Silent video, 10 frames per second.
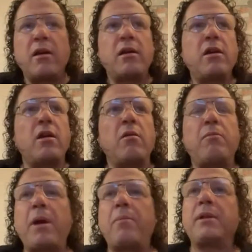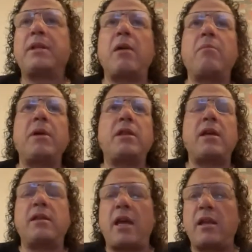You know, people tell me
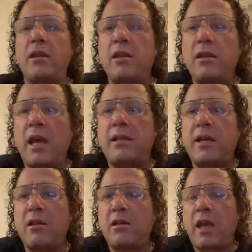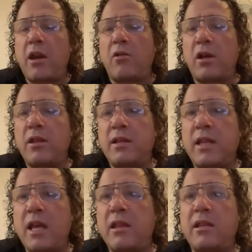that they don't
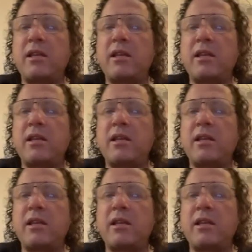understand it.